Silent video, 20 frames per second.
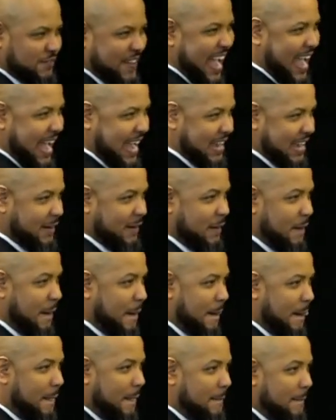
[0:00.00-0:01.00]
fan
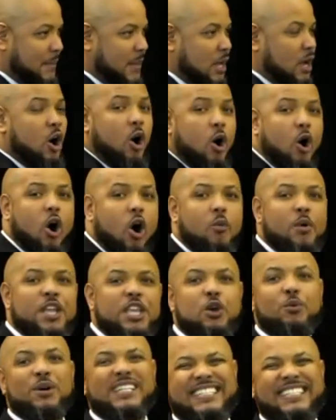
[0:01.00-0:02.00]
or when
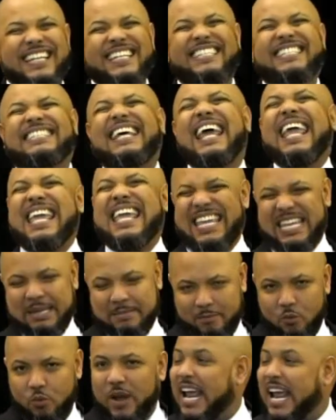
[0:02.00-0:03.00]
you was just
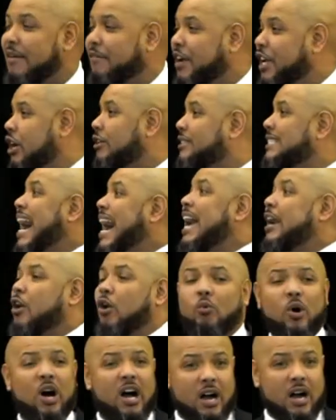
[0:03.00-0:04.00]
team, whatever your
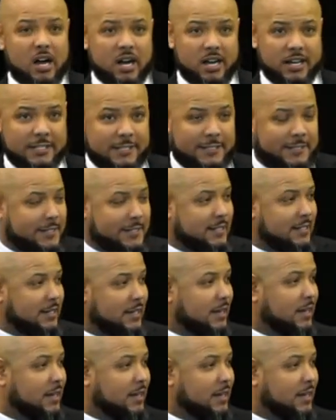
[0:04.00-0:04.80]
title was,